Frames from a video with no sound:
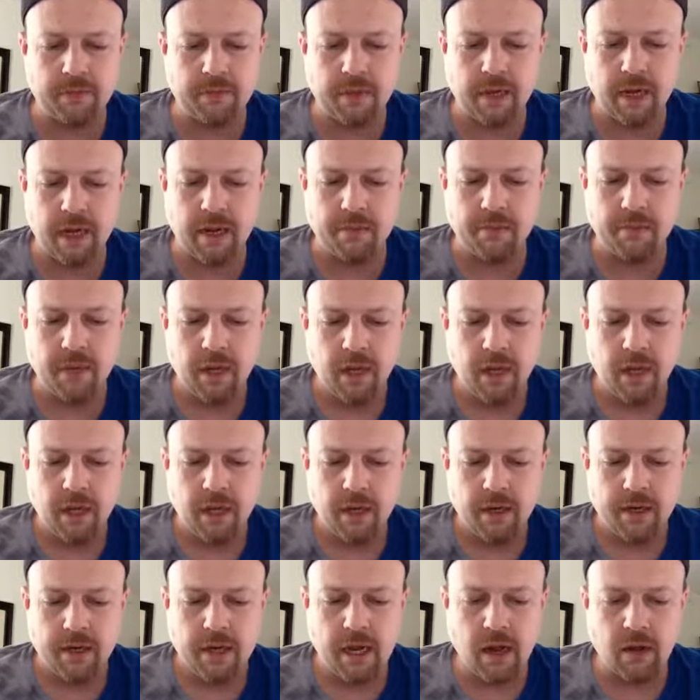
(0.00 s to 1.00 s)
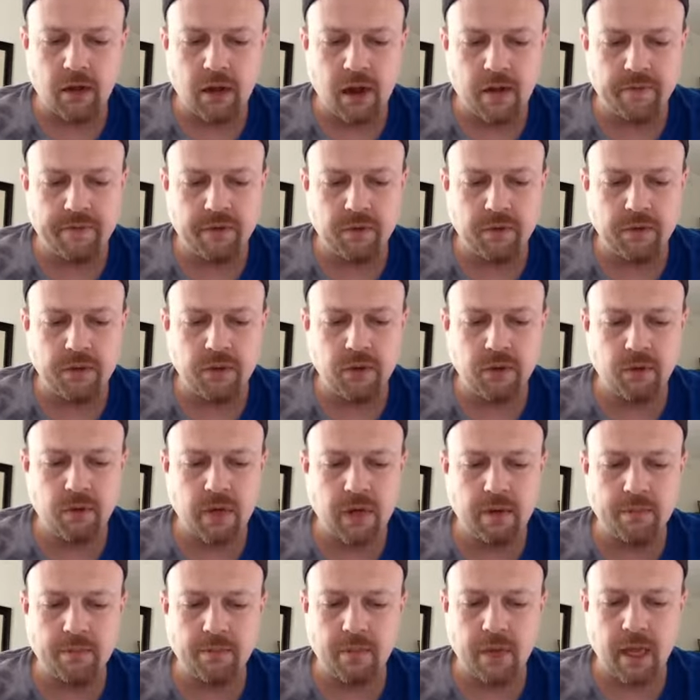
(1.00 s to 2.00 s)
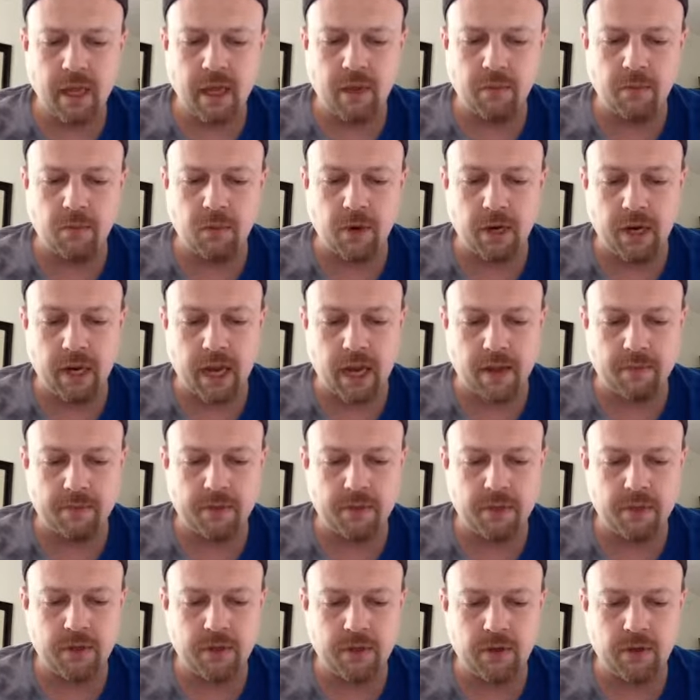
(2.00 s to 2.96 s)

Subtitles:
but I am now confident with who I am and what I am.